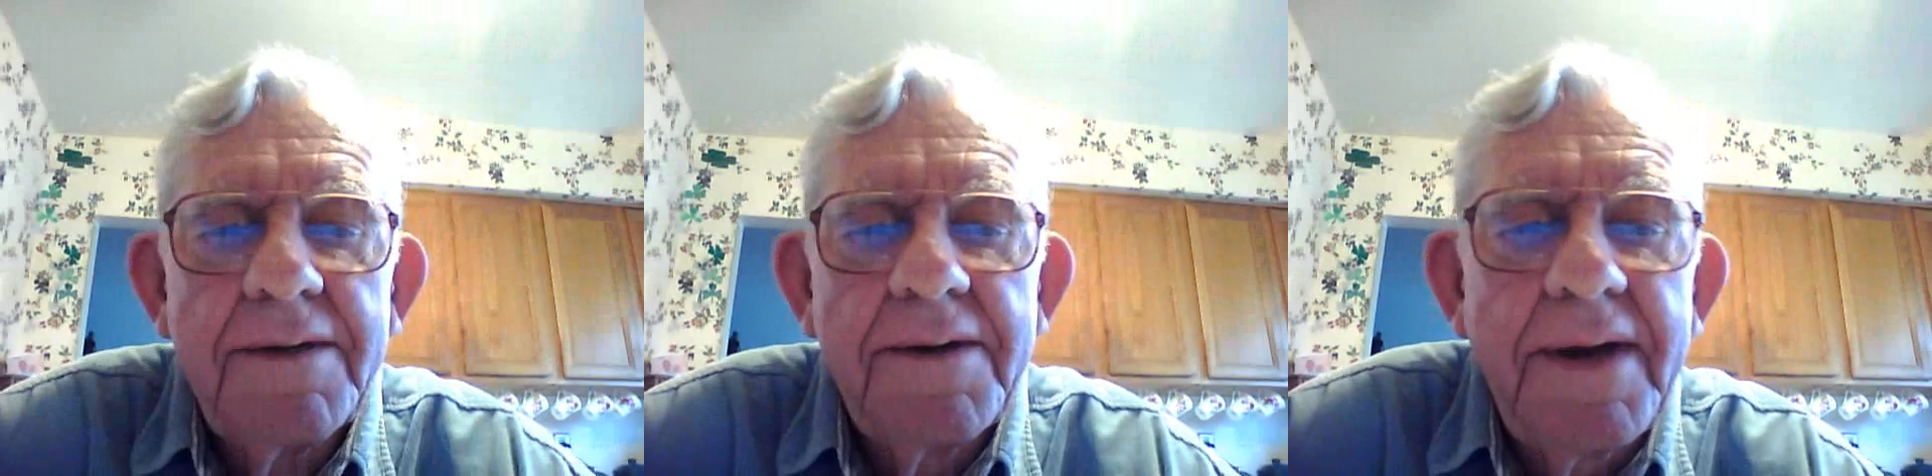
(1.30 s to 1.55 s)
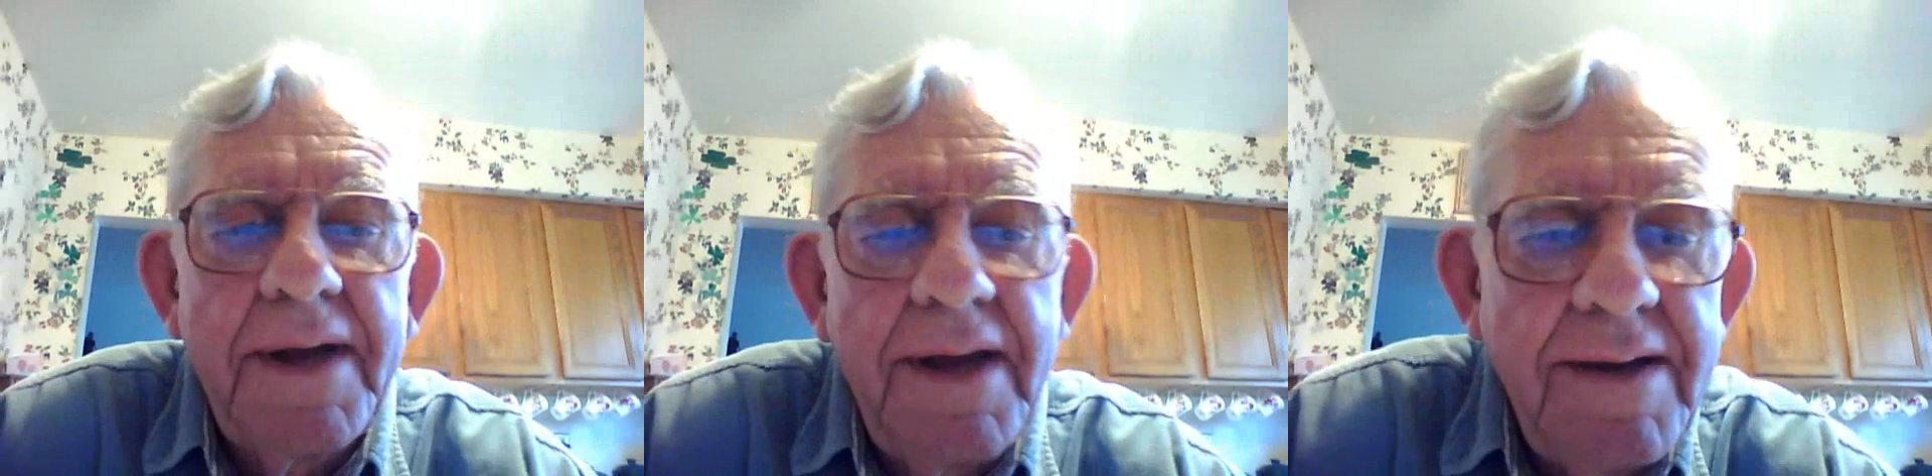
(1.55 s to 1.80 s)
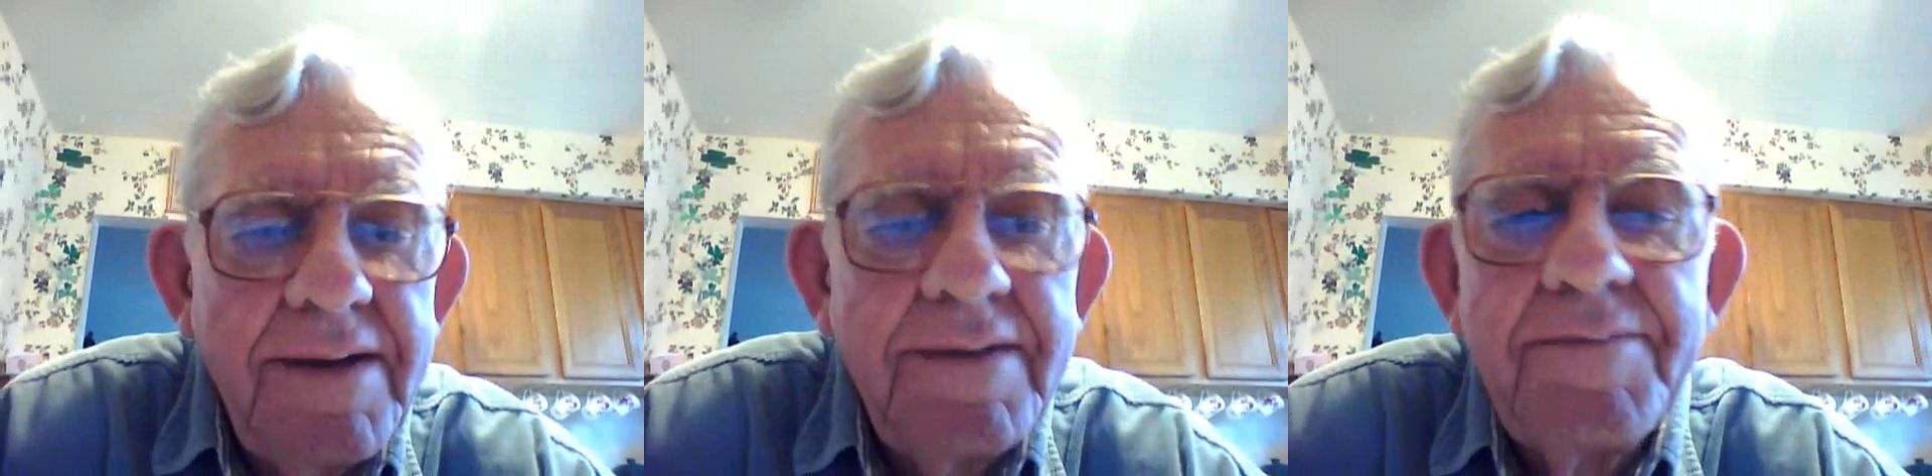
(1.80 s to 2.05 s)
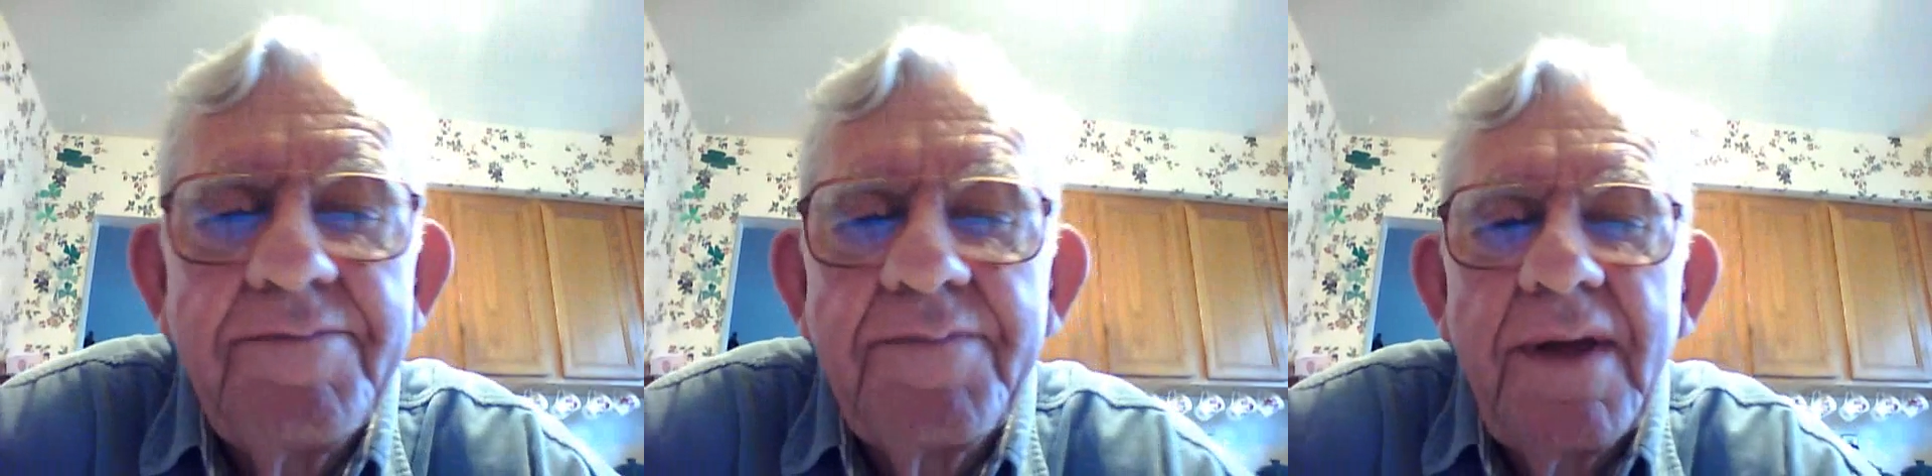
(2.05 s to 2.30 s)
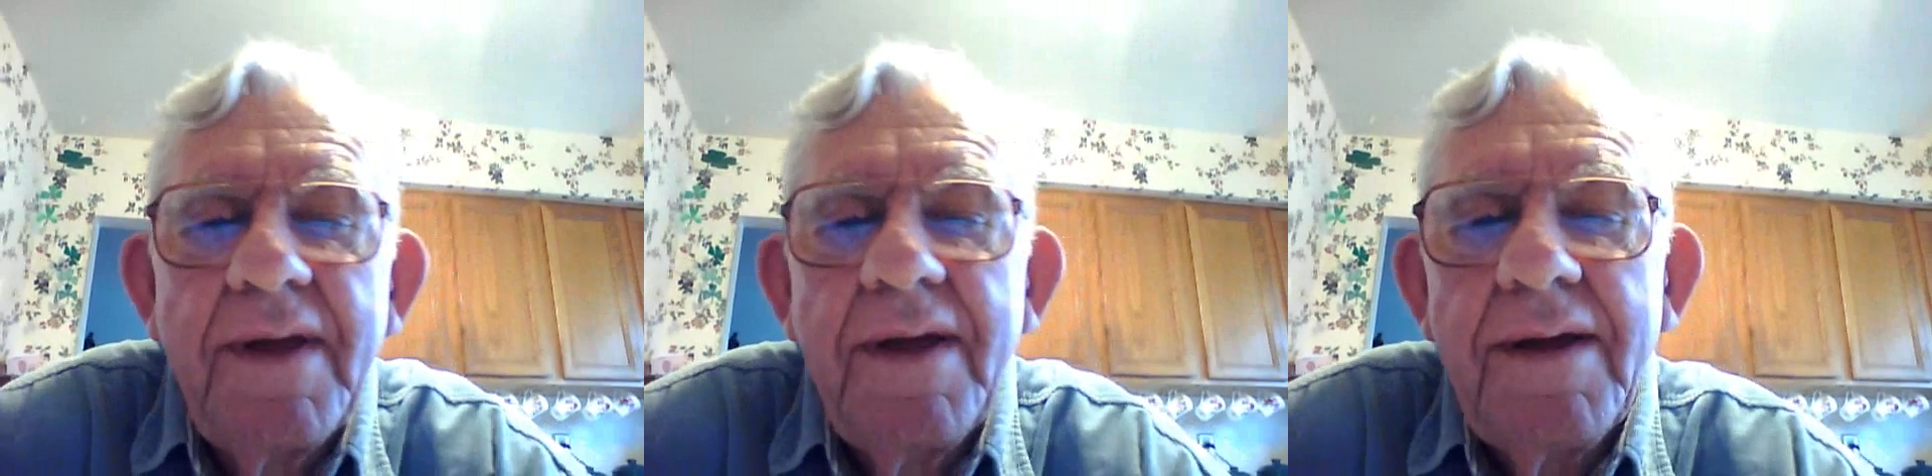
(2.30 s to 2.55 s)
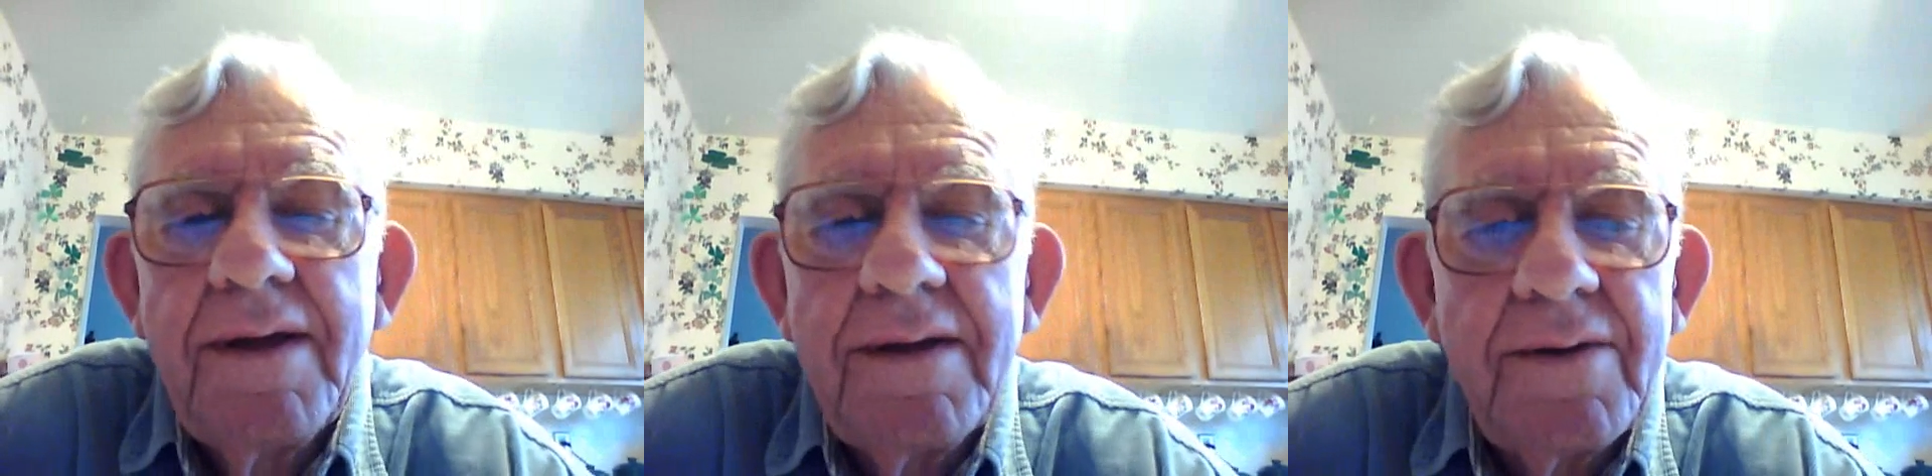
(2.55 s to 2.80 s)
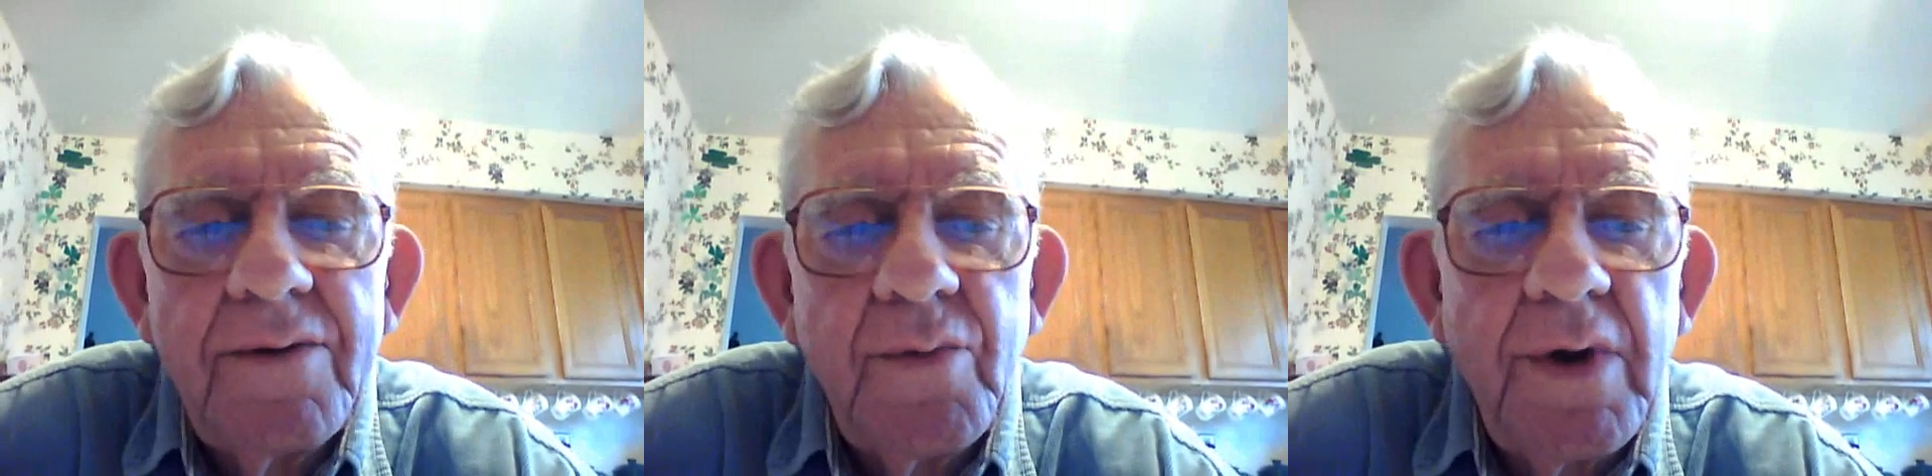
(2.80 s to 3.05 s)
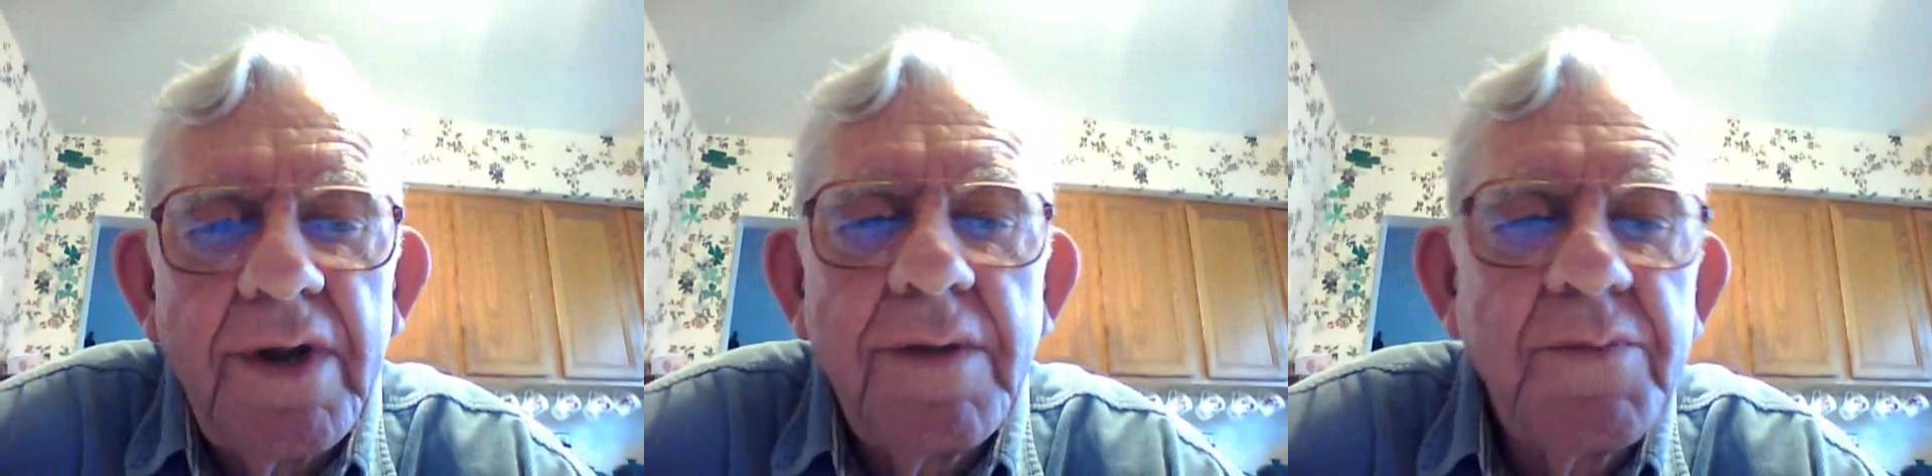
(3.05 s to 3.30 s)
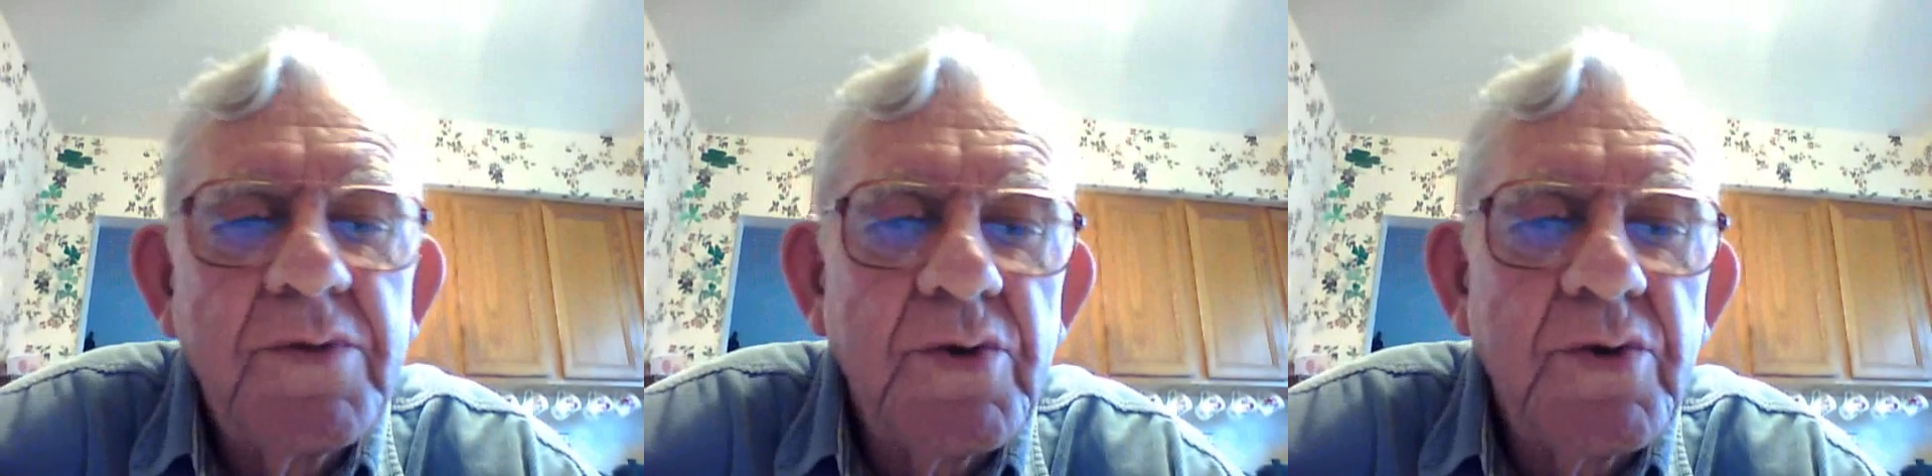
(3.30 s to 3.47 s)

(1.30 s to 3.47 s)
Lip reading: Hi, welcome